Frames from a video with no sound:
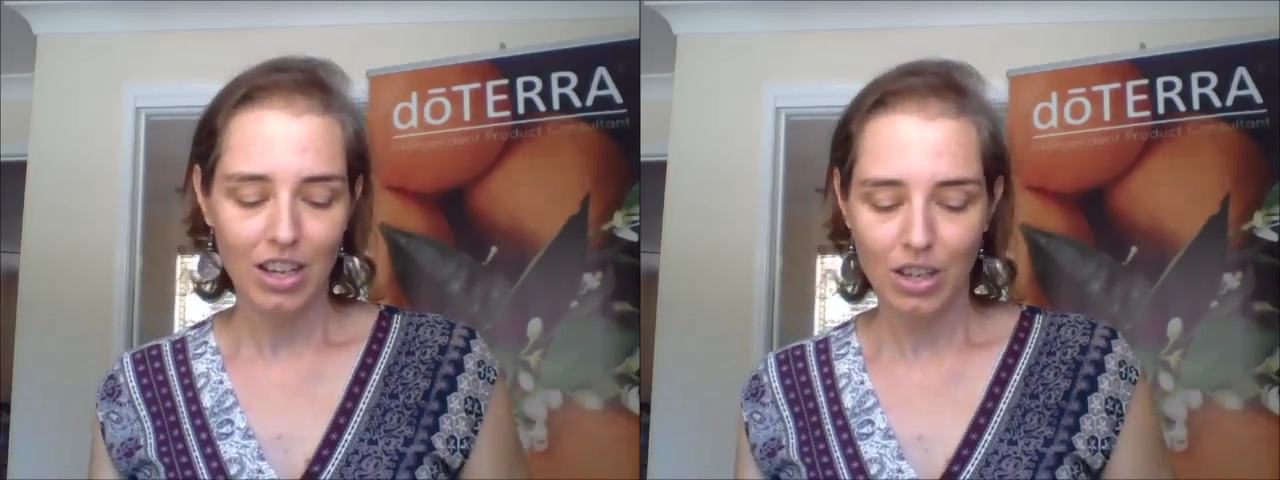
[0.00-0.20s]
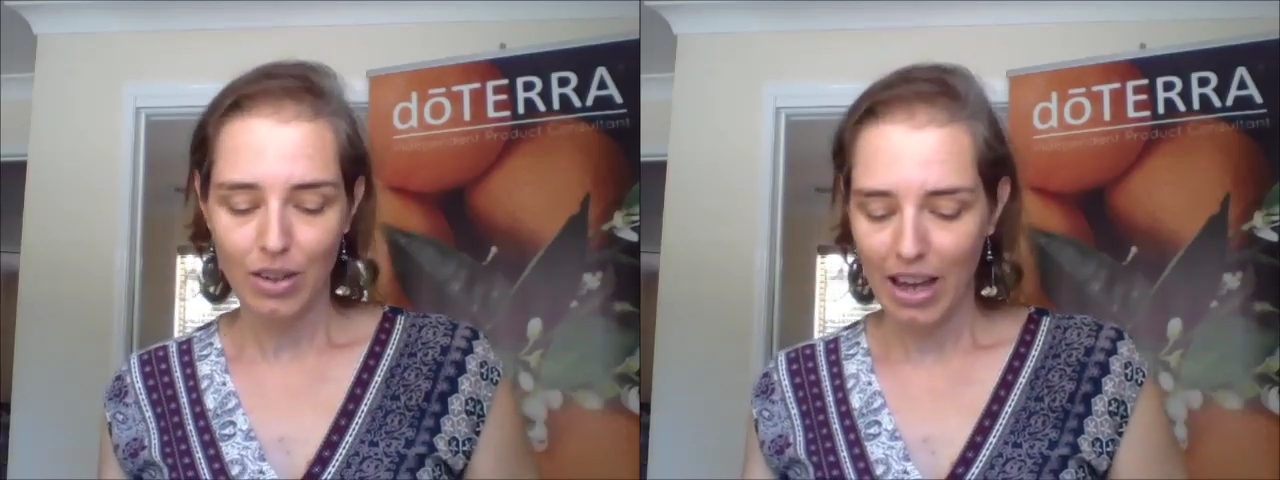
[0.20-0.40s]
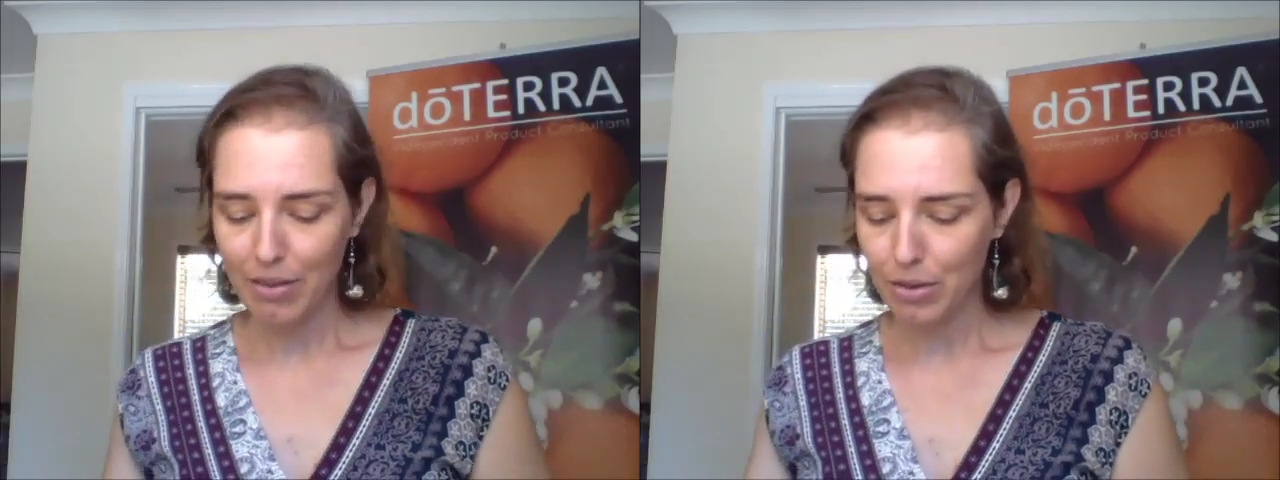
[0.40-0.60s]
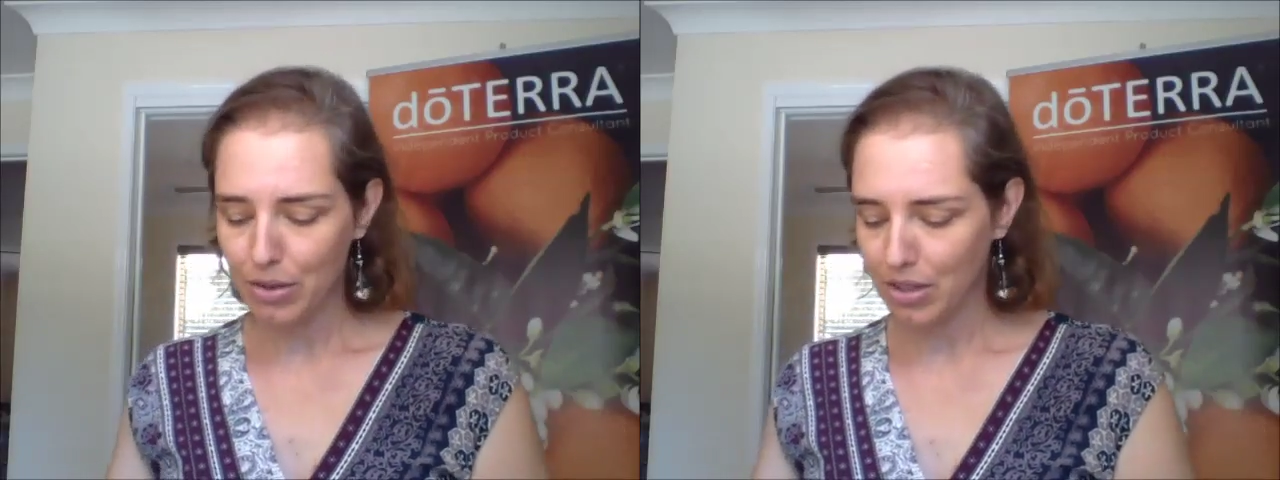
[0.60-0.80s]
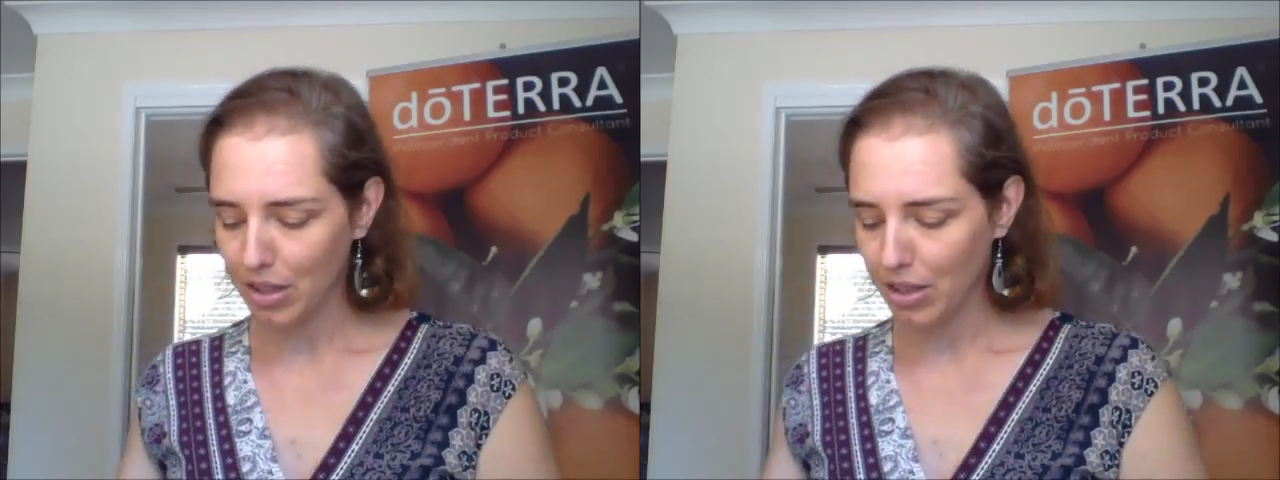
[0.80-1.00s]
You have
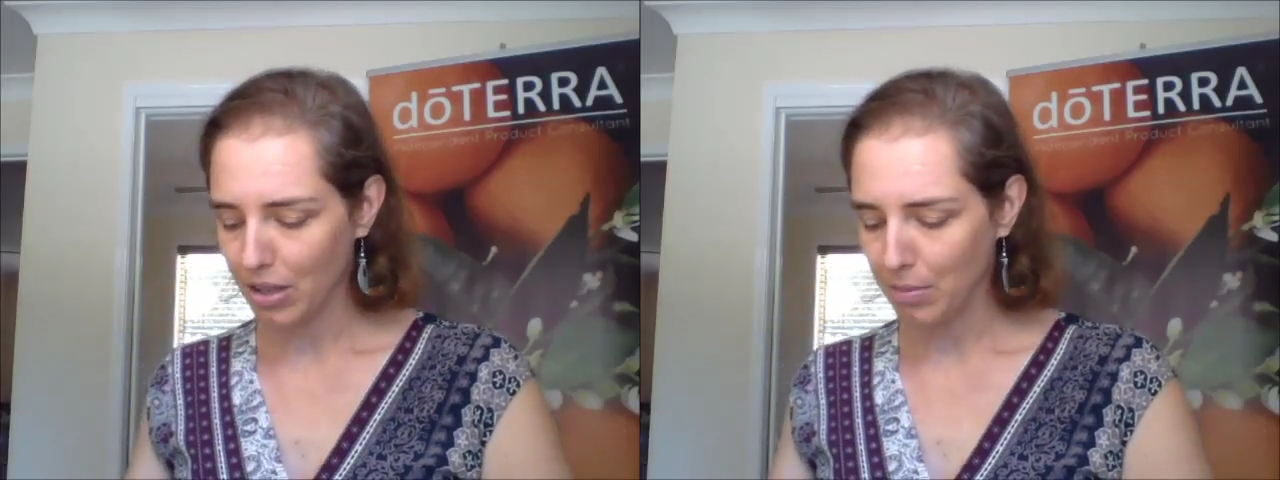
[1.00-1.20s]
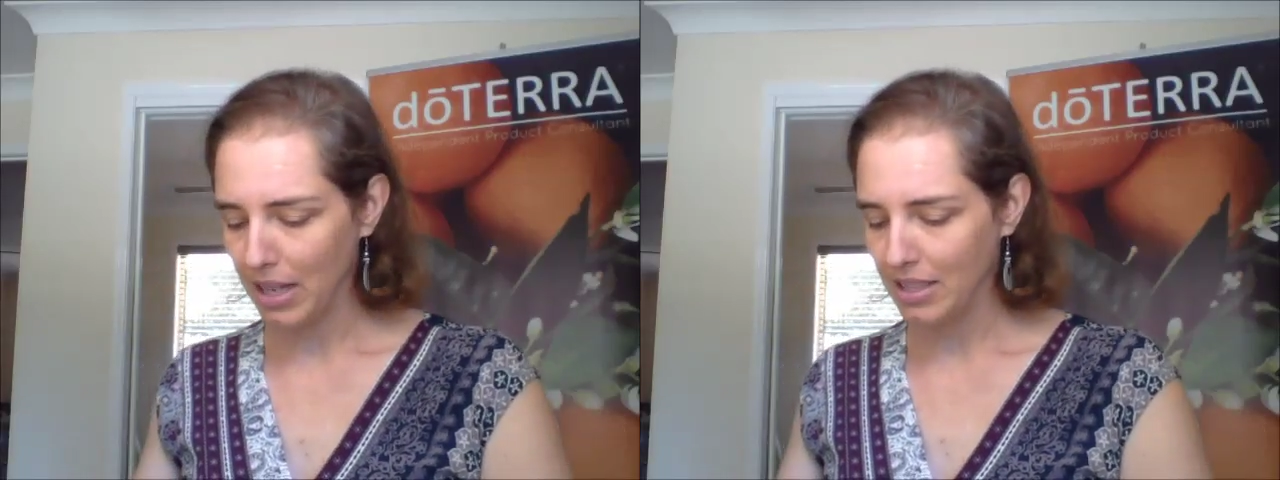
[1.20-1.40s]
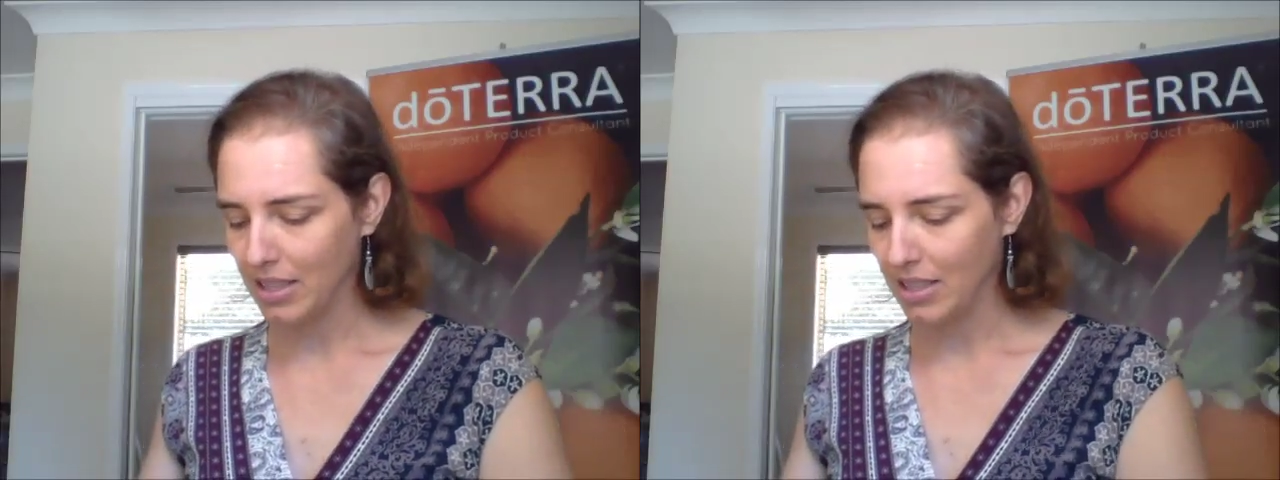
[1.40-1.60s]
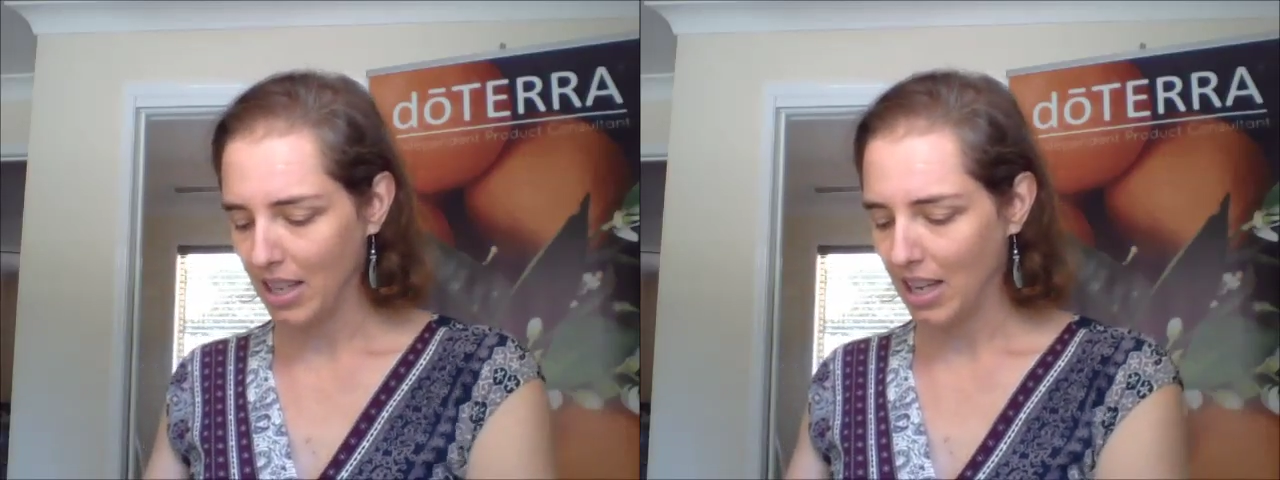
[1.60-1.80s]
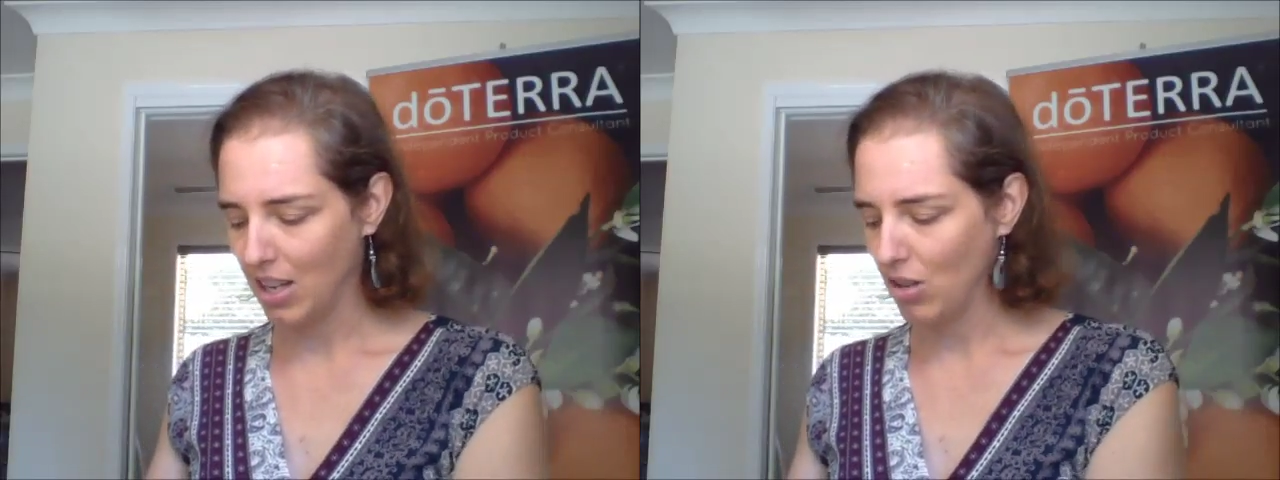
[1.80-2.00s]
also got places
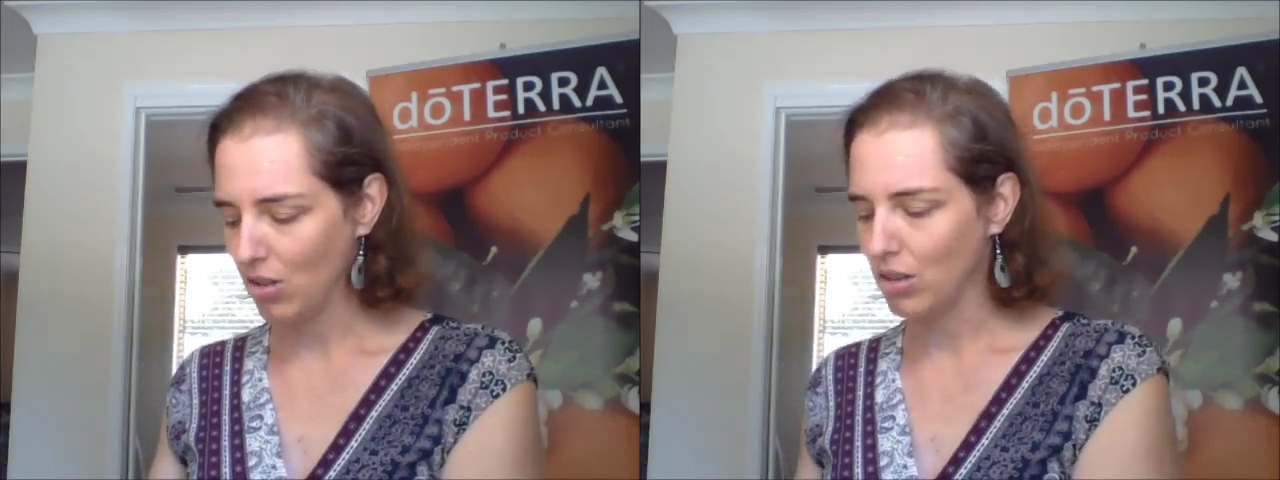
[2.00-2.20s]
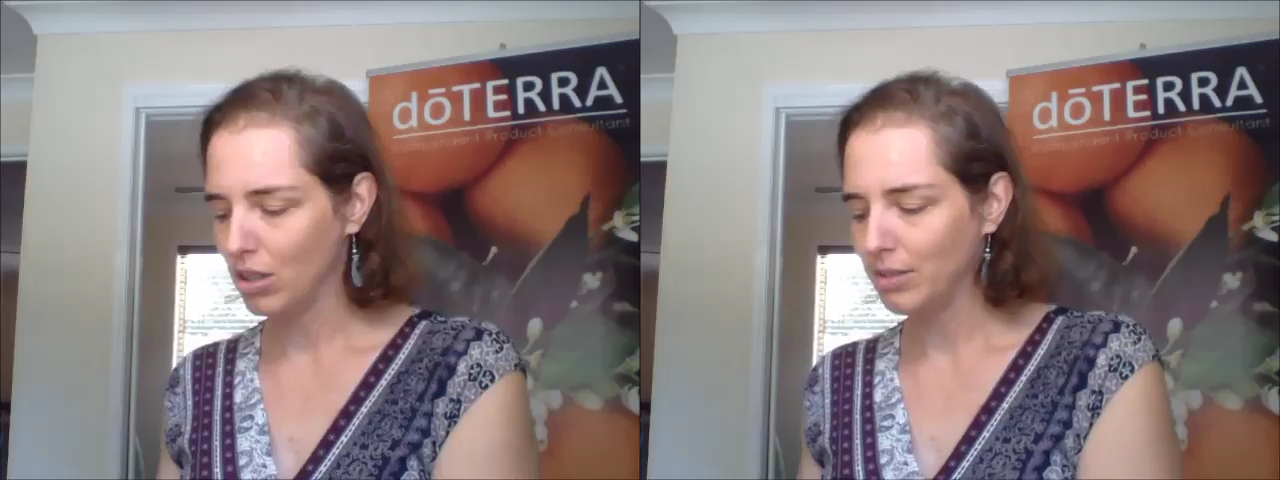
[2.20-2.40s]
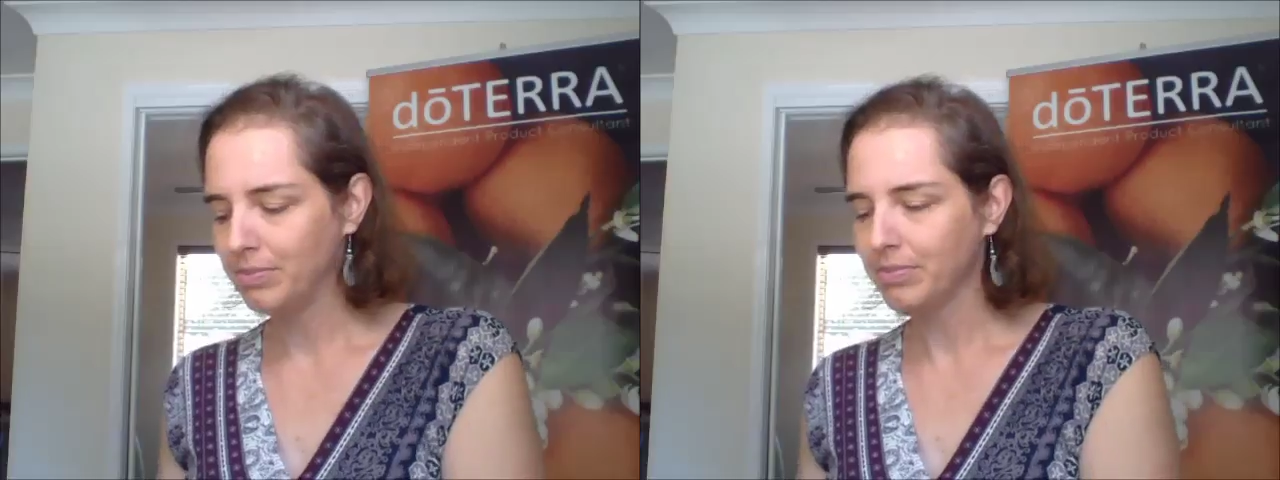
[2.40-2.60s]
on your